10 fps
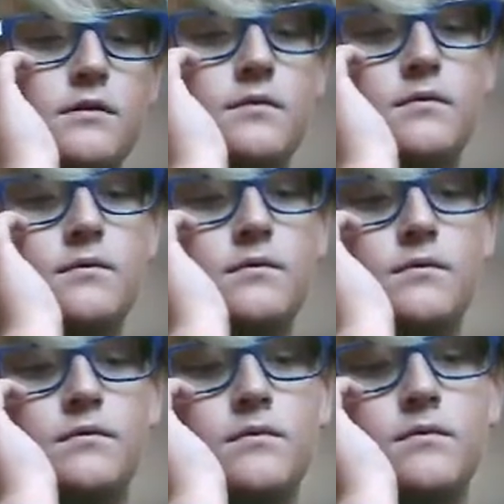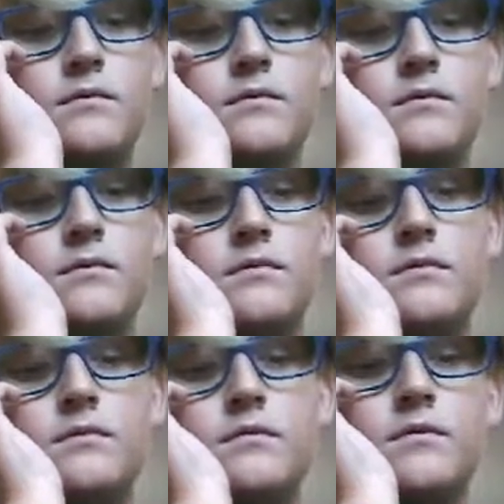
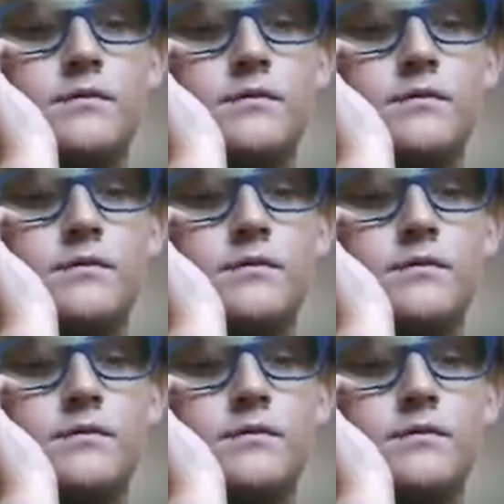(silence)